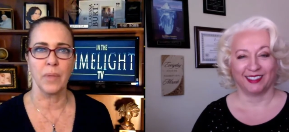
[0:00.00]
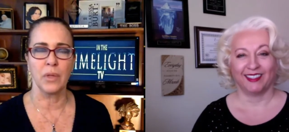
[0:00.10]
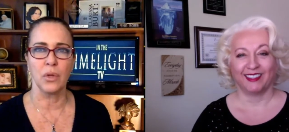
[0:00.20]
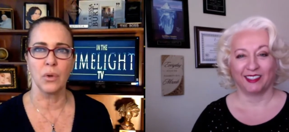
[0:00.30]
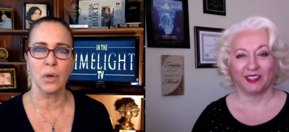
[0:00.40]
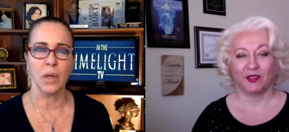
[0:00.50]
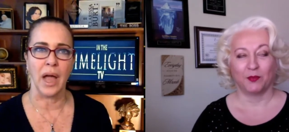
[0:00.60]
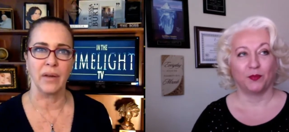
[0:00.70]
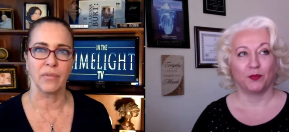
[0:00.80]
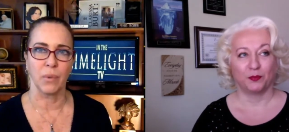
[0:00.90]
Speaker 1: in your
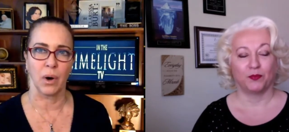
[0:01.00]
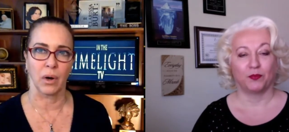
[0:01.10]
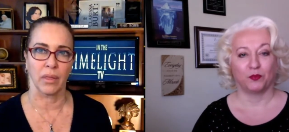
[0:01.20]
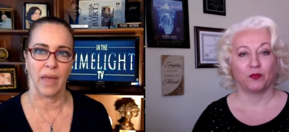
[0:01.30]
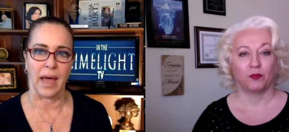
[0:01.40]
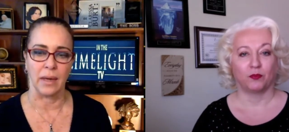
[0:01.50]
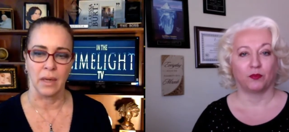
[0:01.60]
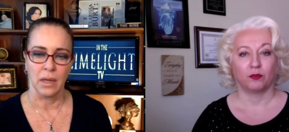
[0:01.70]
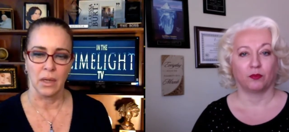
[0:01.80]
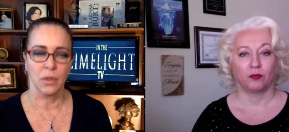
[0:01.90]
line of work that
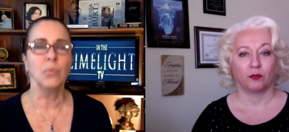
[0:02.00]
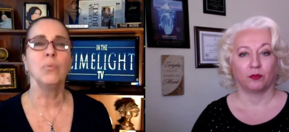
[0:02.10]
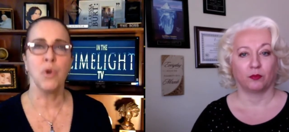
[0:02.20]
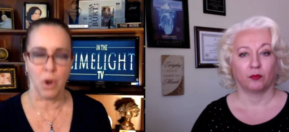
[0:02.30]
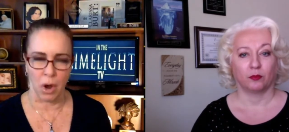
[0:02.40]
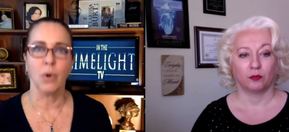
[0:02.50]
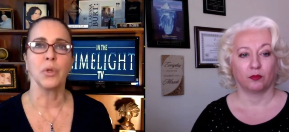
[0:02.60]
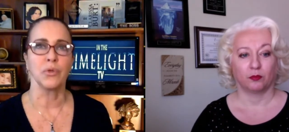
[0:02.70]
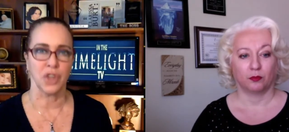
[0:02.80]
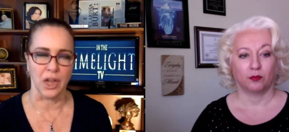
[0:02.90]
you know
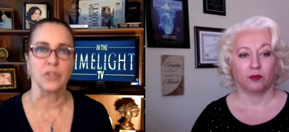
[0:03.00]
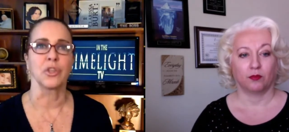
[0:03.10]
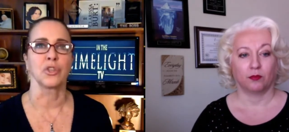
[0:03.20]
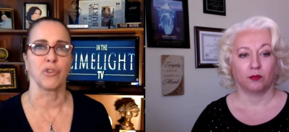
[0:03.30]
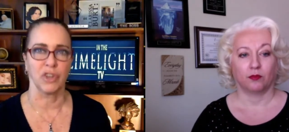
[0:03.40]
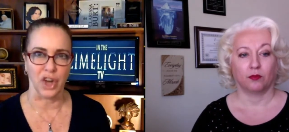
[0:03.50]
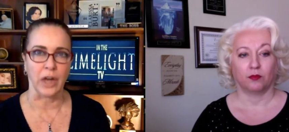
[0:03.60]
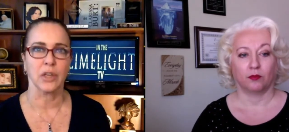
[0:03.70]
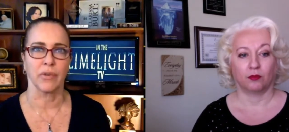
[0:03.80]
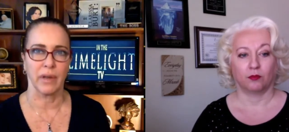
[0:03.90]
you changed the
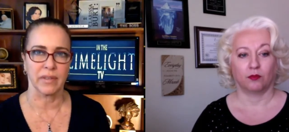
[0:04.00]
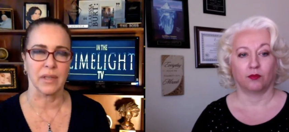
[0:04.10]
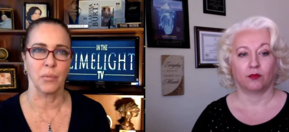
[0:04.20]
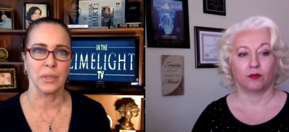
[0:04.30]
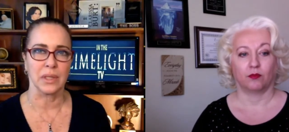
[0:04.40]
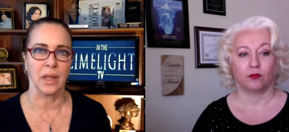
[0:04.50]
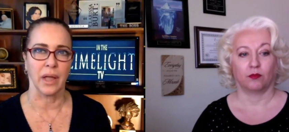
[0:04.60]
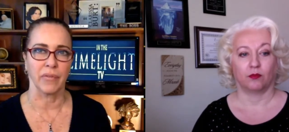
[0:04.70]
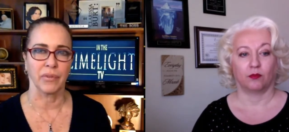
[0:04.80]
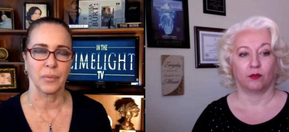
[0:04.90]
trajectory of someone's
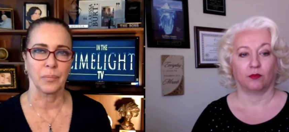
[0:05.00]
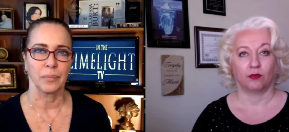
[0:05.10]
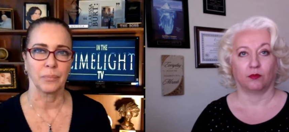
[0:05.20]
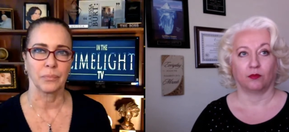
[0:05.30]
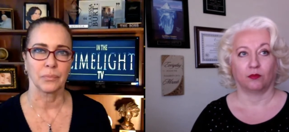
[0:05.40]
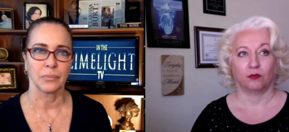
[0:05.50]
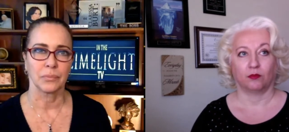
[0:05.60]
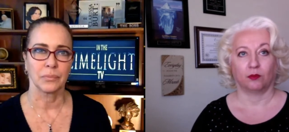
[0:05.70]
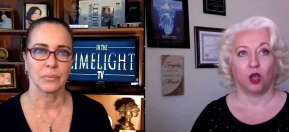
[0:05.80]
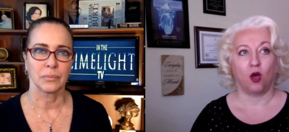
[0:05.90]
life
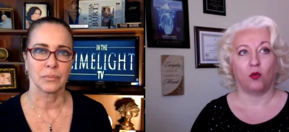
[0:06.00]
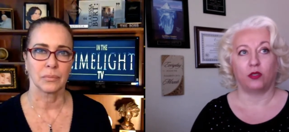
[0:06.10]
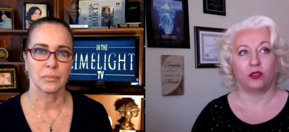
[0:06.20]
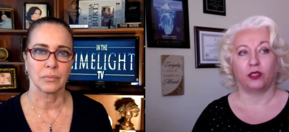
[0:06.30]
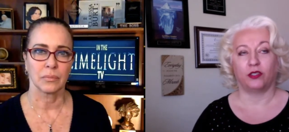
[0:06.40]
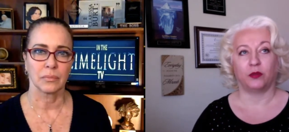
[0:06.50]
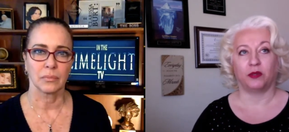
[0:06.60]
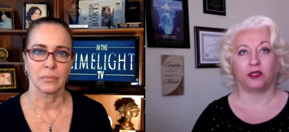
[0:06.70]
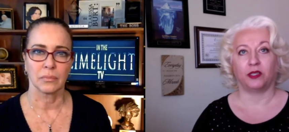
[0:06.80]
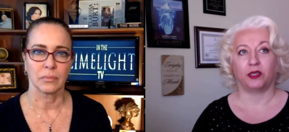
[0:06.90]
Speaker 2: oh it's just
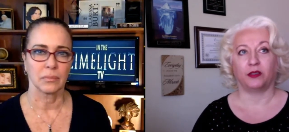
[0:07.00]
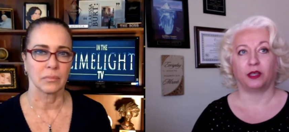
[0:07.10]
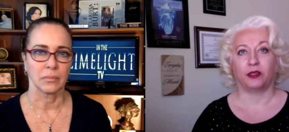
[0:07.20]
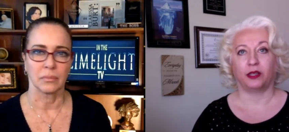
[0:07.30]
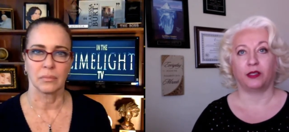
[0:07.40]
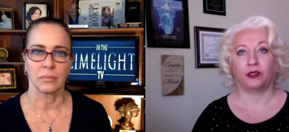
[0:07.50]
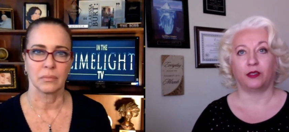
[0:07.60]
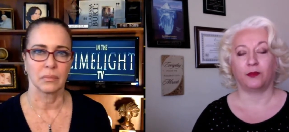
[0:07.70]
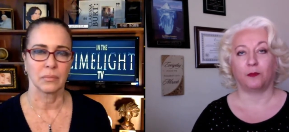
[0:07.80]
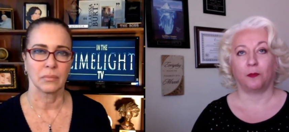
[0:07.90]
amazing that
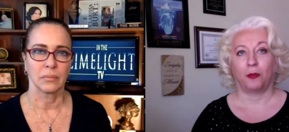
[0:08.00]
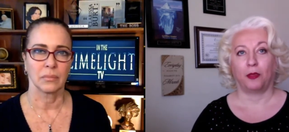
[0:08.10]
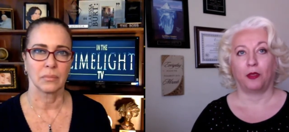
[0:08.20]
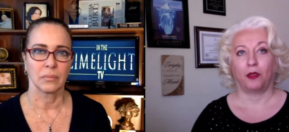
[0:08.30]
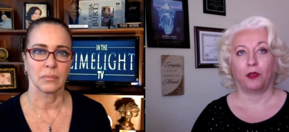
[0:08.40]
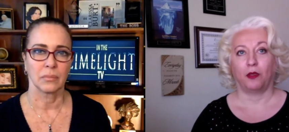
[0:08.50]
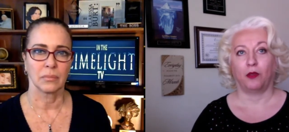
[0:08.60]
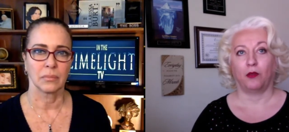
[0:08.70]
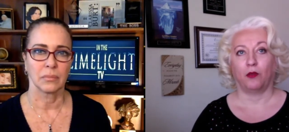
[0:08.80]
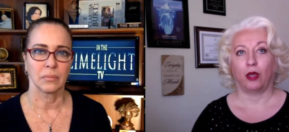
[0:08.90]
it's
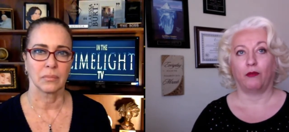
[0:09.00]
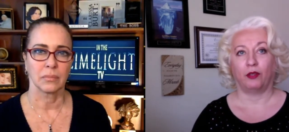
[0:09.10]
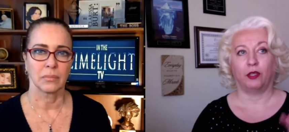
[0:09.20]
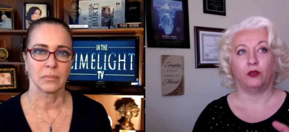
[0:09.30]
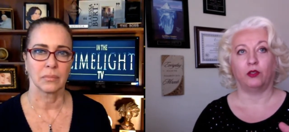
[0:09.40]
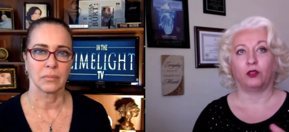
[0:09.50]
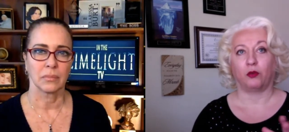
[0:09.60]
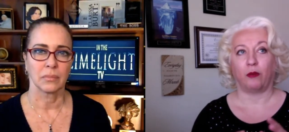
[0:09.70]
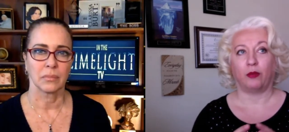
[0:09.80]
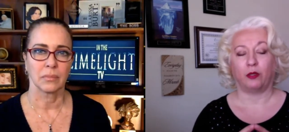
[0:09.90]
everything you
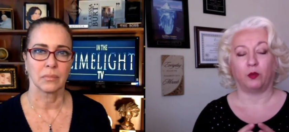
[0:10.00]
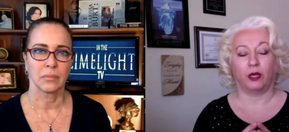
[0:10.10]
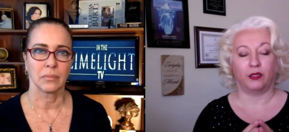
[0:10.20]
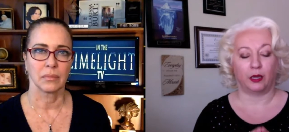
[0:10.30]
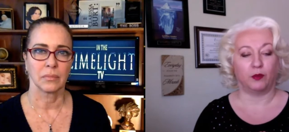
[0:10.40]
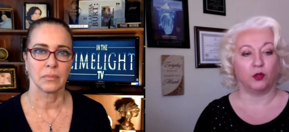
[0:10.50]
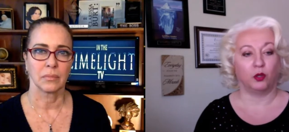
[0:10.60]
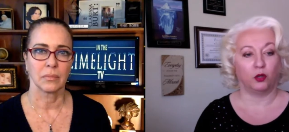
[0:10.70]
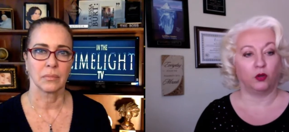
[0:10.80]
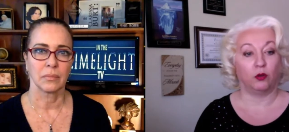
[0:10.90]
described, by the way, is
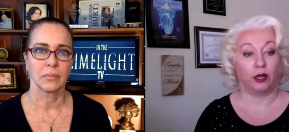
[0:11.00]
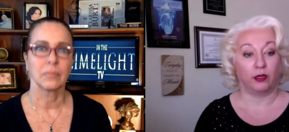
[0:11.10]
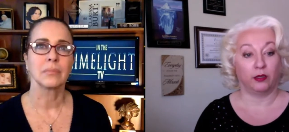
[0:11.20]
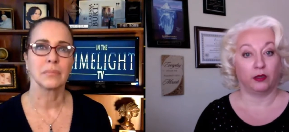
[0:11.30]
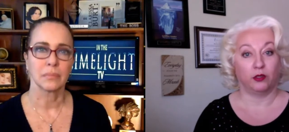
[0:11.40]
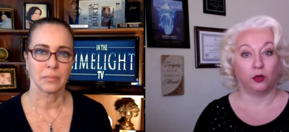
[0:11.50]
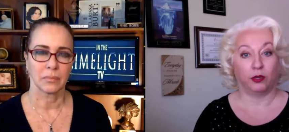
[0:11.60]
absolutely correct. So